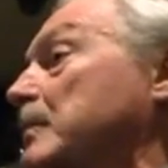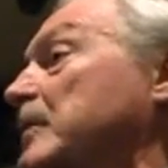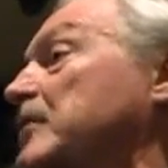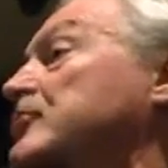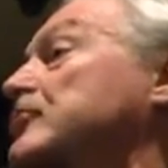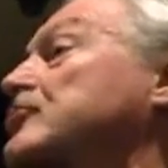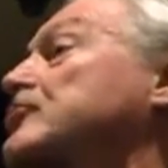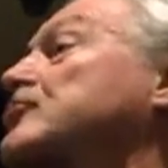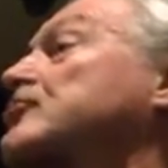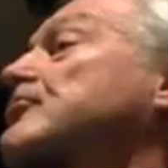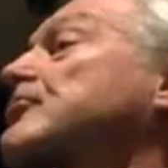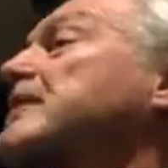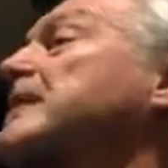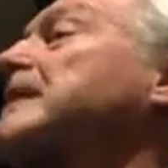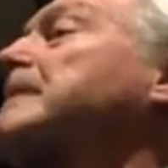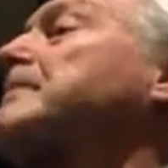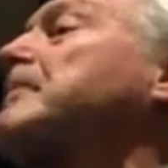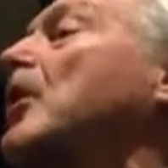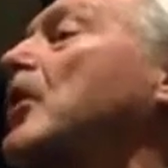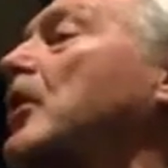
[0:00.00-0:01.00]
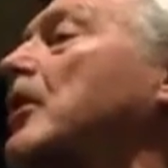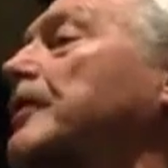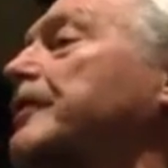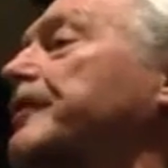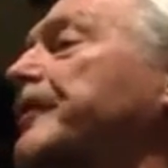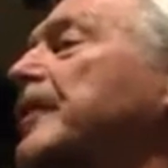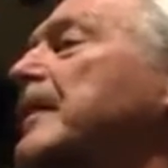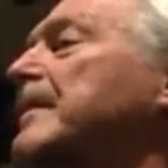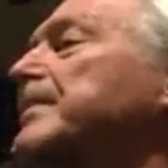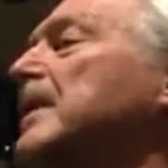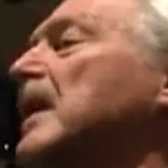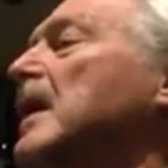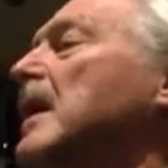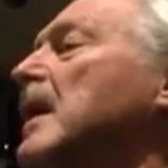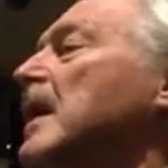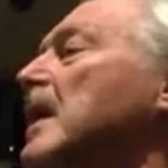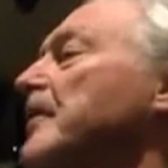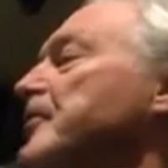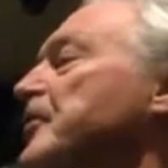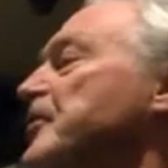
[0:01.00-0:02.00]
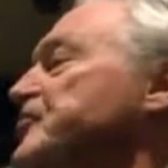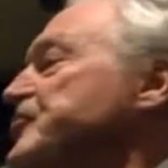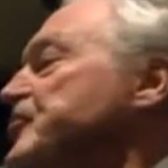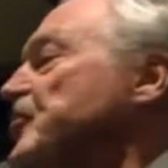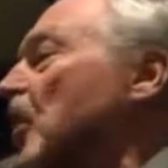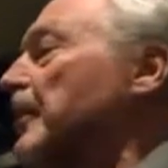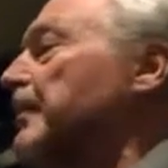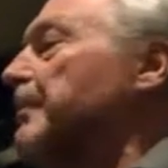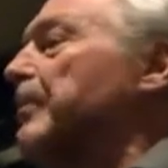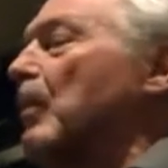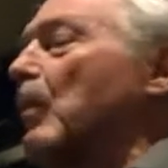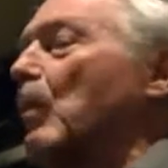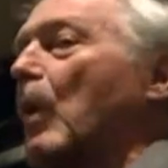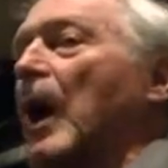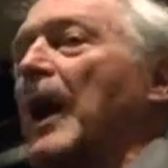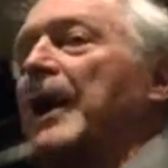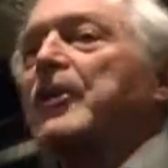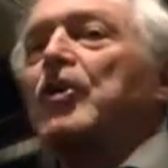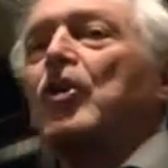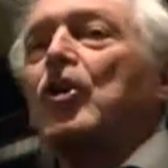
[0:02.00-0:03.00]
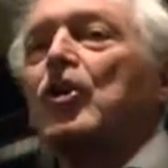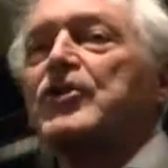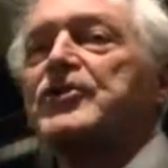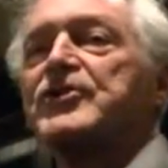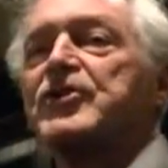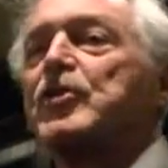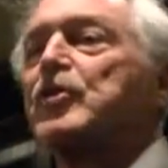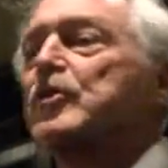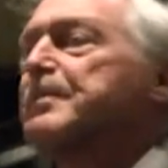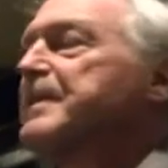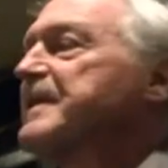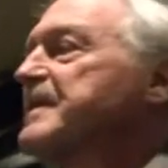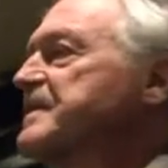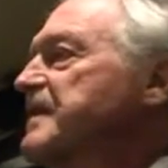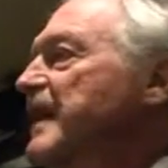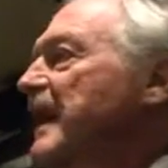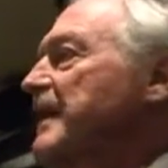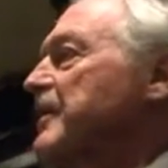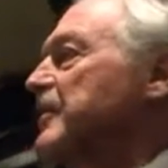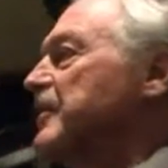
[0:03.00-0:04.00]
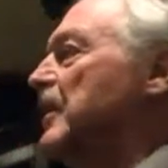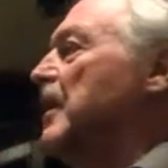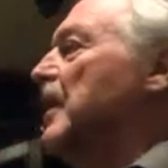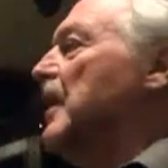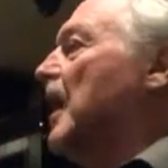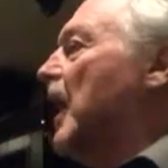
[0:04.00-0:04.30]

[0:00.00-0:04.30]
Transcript: We could cream off the top 1 or 2%